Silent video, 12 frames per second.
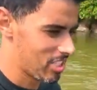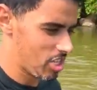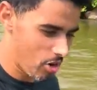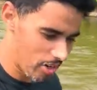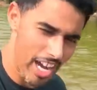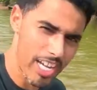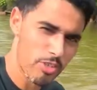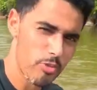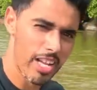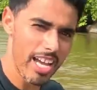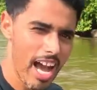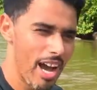So, guys,
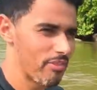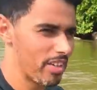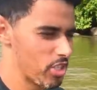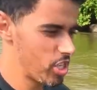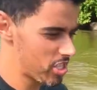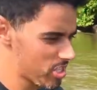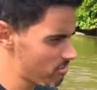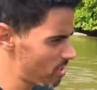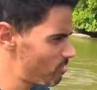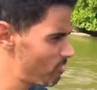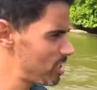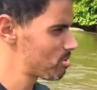we have, just in
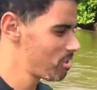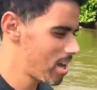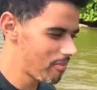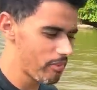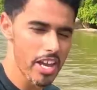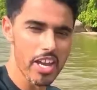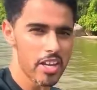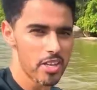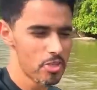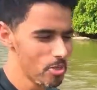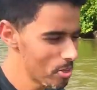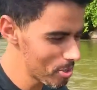front of us, we have a
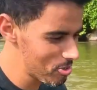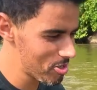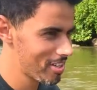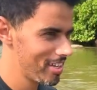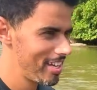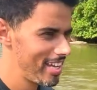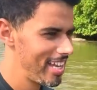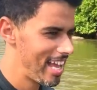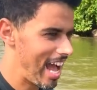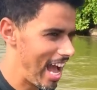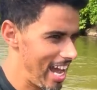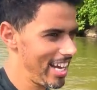huge
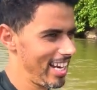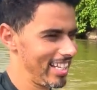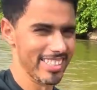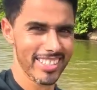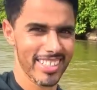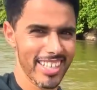island.